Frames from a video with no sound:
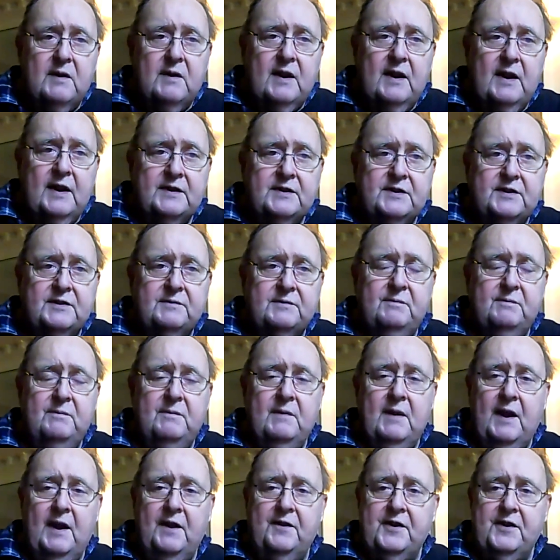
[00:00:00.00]
As
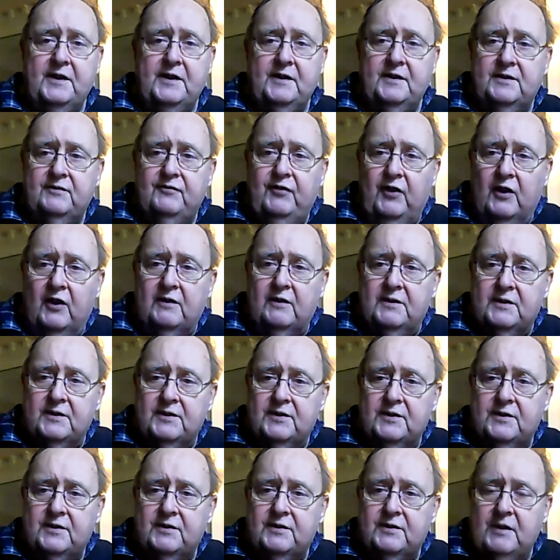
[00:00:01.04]
I think
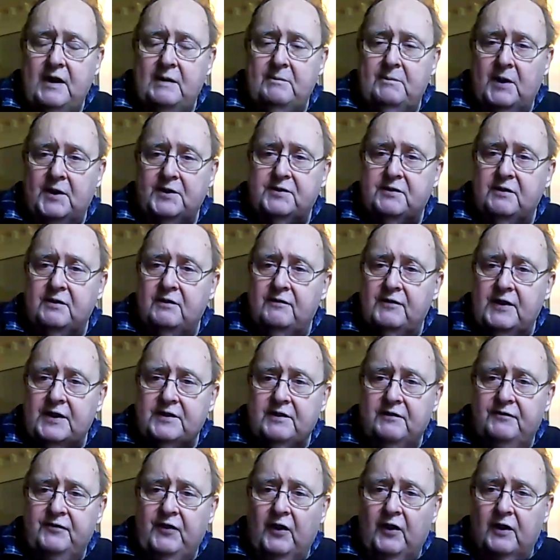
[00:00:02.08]
followers, Master
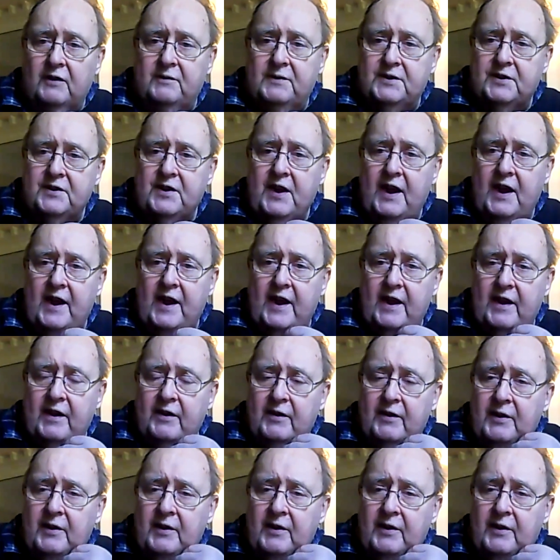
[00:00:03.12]
Investor followers know,